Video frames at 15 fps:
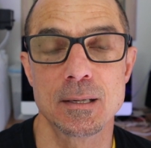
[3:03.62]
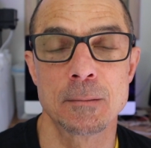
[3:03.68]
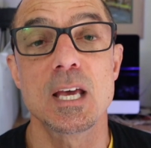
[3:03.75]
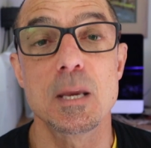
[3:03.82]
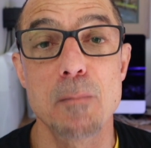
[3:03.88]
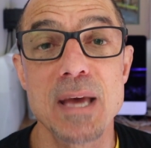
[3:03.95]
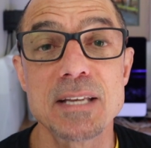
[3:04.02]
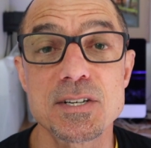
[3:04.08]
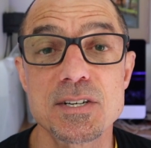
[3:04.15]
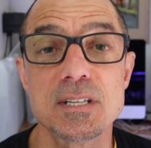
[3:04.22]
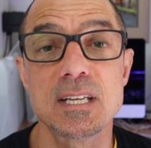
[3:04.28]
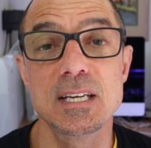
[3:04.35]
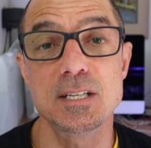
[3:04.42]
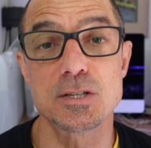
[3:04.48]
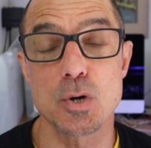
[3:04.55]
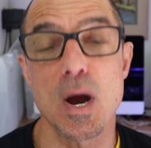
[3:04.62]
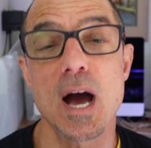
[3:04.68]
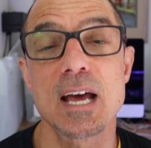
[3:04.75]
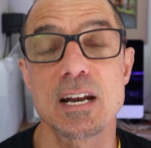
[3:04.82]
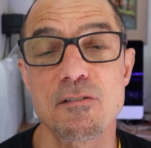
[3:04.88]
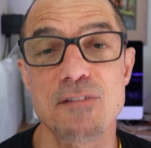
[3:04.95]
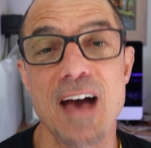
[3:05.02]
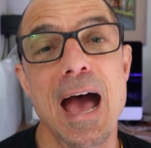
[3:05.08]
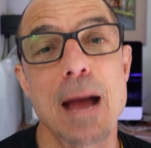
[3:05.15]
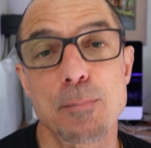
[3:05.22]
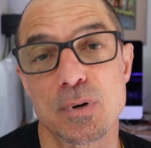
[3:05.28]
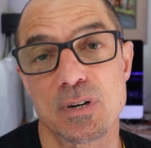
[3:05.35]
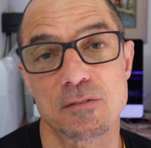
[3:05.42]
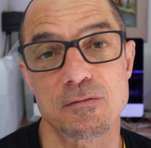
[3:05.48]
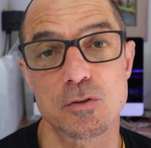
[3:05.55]
He mentioned he tried
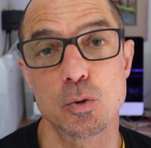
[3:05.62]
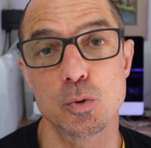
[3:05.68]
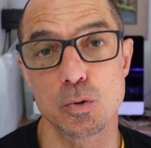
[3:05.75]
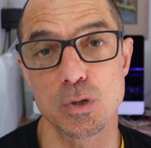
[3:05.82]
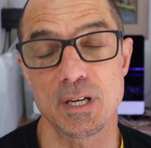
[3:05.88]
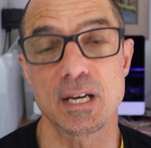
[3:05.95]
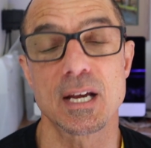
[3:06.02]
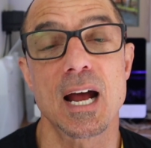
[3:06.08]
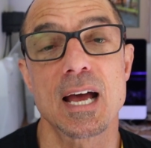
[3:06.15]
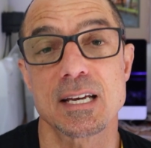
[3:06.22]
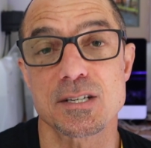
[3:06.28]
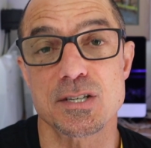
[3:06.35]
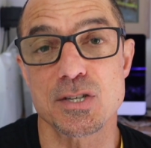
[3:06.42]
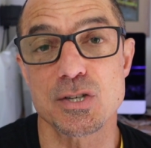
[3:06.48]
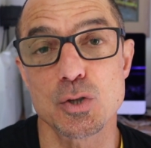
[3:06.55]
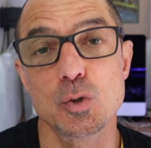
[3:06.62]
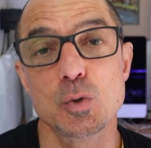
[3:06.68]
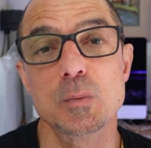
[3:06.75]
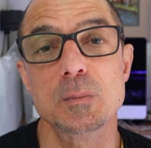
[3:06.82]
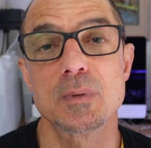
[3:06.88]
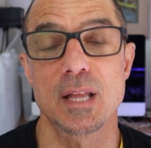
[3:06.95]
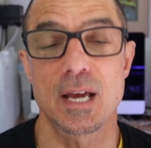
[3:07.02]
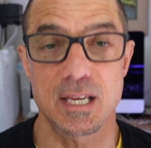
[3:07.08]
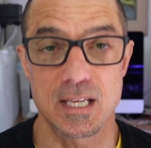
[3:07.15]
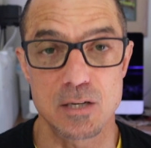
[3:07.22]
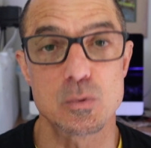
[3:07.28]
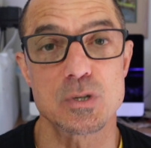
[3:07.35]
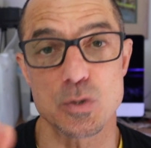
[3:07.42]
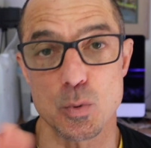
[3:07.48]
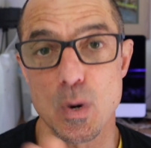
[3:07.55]
evaporative cooling and I assumed like he
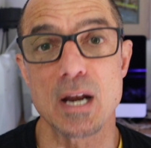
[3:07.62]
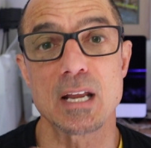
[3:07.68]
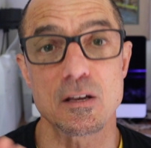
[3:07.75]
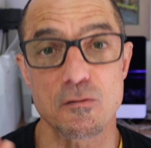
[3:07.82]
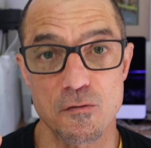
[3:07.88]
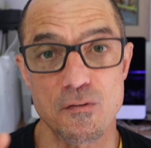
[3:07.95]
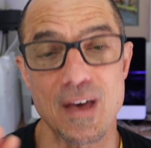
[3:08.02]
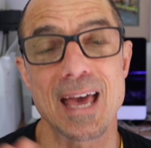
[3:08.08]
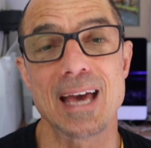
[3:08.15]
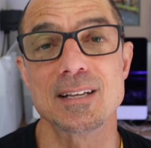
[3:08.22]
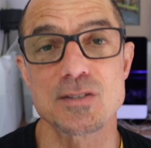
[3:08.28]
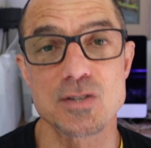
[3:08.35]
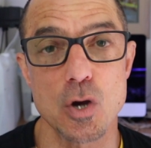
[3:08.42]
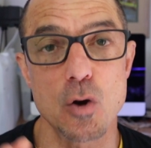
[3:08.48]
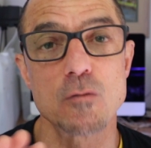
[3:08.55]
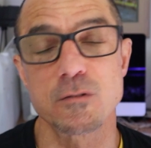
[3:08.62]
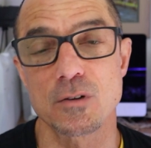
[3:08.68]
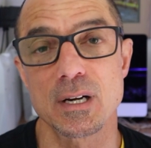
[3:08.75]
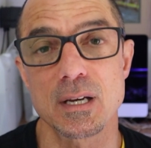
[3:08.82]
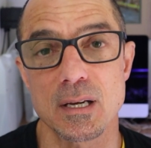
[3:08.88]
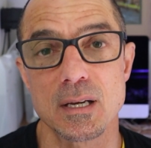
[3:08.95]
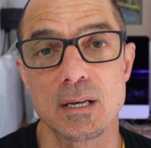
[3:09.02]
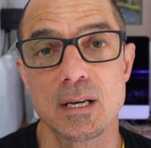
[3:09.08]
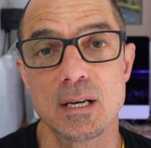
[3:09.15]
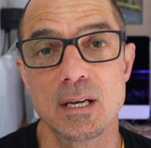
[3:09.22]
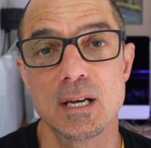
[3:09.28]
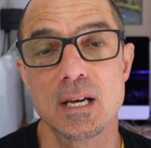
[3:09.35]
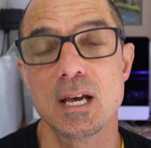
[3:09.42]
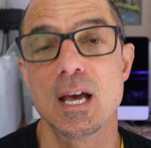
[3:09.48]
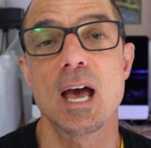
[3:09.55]
was running fans over it.
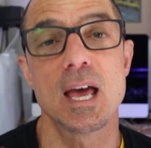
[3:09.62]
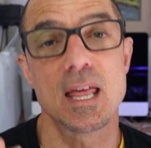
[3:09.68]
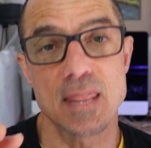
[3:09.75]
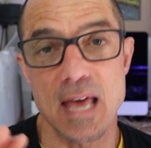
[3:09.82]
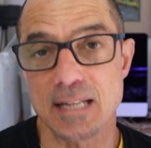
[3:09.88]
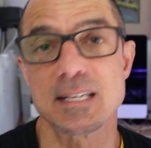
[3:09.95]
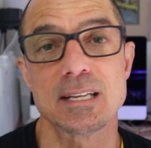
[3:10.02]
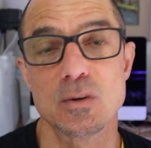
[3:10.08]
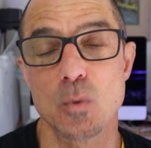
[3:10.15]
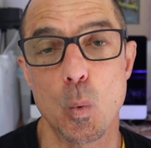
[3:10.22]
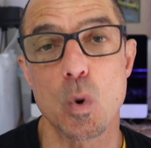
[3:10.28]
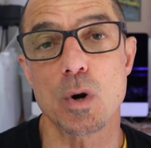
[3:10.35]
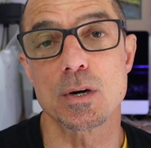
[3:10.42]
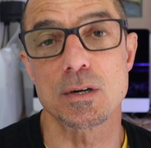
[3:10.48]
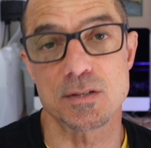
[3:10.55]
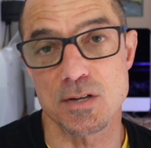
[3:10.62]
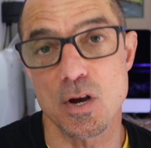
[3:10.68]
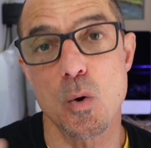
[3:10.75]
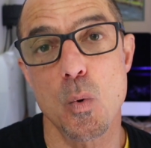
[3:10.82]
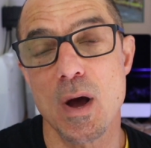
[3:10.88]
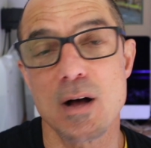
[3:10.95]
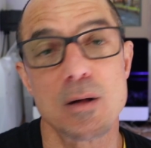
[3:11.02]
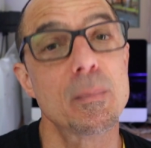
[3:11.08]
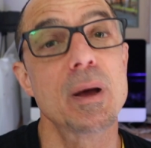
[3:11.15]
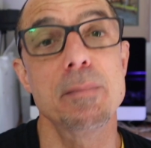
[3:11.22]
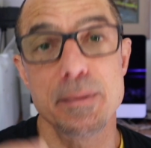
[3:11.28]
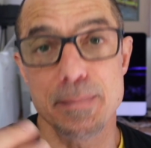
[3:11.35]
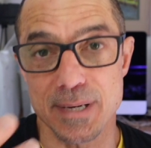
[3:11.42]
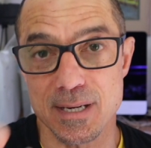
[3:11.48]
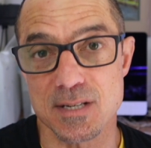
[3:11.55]
And that didn't work so well,
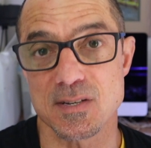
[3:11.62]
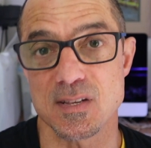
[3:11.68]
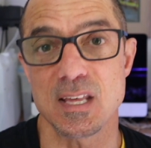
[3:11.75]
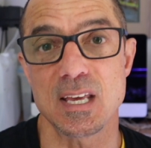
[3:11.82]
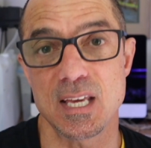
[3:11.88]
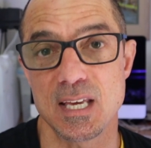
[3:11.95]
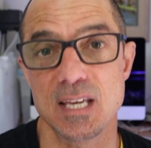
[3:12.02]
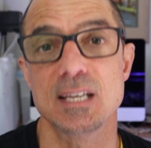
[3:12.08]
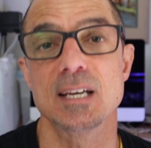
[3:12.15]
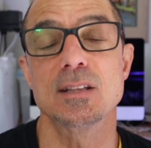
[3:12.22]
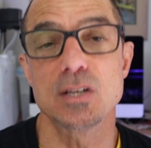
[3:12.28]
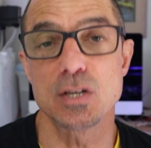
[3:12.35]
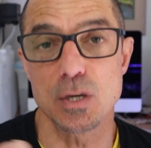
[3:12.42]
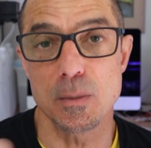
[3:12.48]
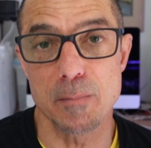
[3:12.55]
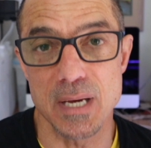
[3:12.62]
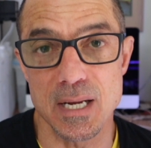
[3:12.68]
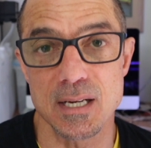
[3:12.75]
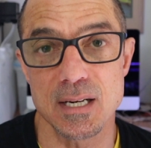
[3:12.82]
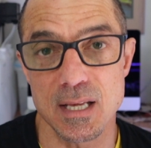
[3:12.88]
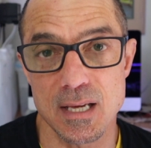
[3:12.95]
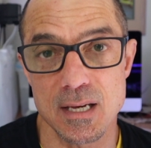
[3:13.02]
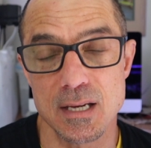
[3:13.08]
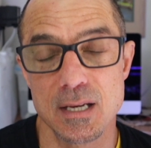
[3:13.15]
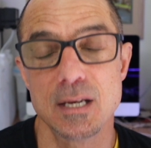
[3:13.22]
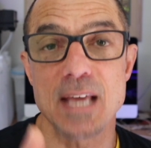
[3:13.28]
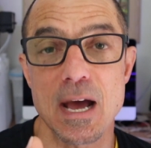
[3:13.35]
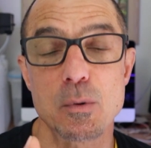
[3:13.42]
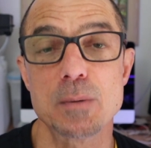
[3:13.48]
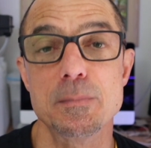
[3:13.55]
maybe because of the heat and the humidity.
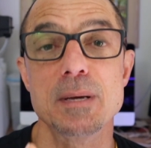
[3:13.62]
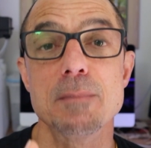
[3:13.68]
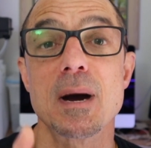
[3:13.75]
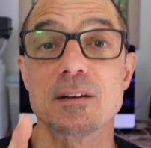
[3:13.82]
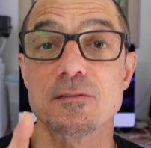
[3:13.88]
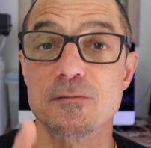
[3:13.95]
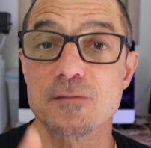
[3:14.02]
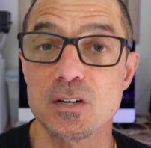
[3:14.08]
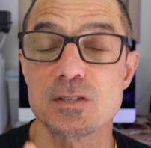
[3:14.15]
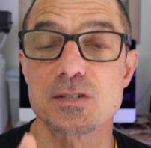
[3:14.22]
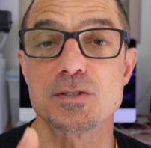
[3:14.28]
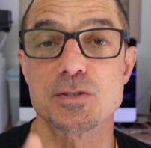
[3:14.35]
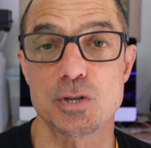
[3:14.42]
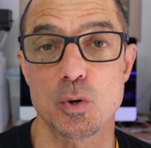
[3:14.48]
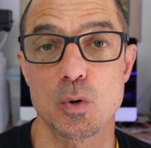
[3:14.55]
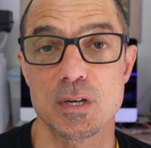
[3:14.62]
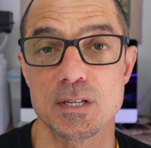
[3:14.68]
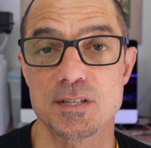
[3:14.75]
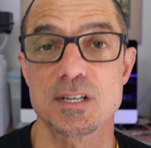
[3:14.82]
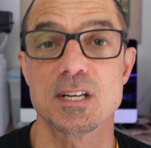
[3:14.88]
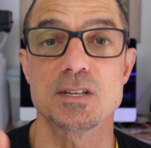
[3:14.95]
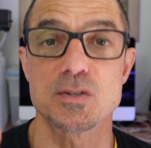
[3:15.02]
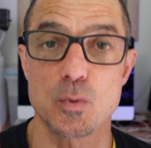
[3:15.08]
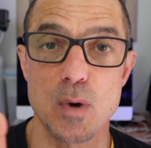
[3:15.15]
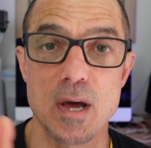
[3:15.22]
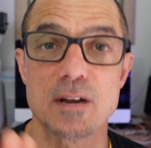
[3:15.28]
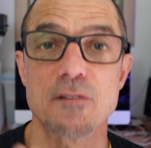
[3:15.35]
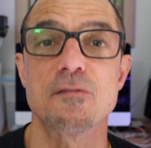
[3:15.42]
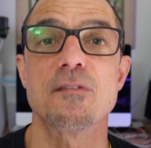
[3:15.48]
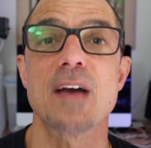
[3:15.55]
That would be my first choice, is
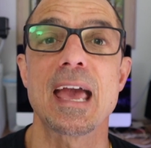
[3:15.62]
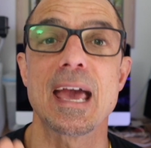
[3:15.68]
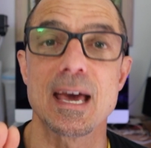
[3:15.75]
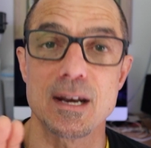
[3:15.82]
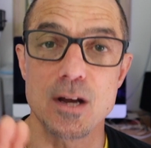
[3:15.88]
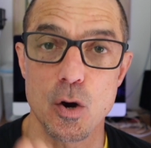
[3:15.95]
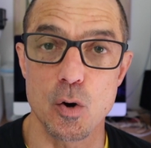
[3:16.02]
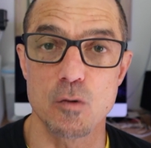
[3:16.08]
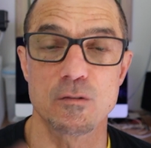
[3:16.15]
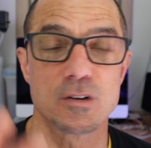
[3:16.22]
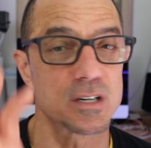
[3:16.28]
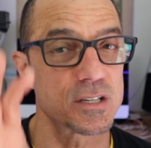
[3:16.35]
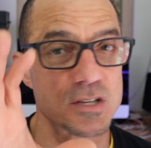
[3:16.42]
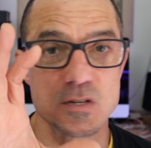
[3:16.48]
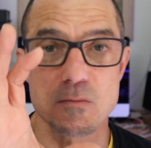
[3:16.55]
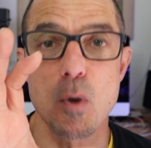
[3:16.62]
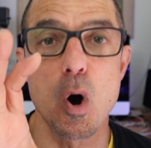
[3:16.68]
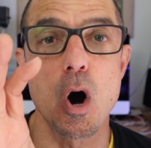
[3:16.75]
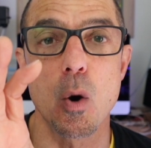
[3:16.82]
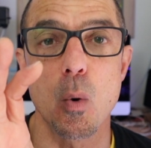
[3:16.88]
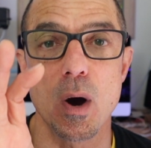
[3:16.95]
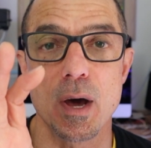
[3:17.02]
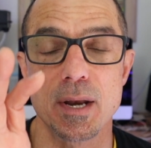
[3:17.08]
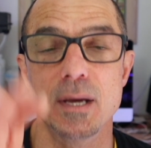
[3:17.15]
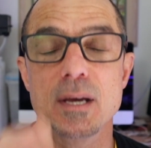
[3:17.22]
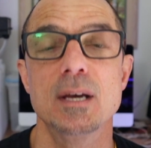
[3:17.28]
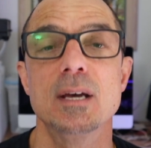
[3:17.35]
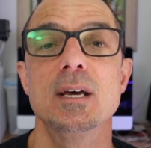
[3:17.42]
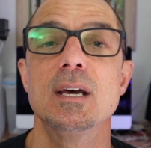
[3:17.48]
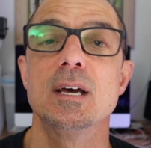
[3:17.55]
run a fan over, a small one.
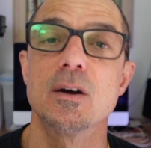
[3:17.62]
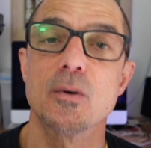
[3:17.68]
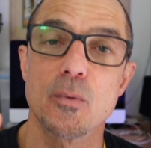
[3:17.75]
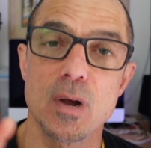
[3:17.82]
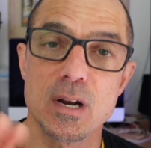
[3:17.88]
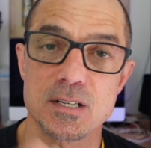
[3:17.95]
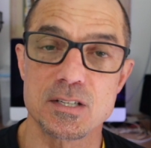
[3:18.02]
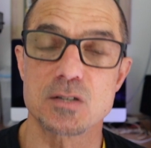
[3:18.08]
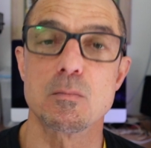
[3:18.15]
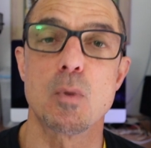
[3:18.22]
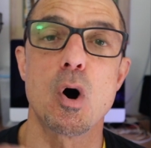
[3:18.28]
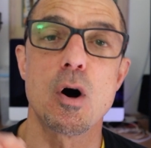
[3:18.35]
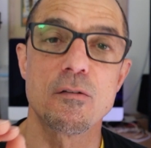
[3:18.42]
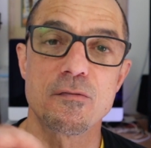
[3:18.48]
Run a small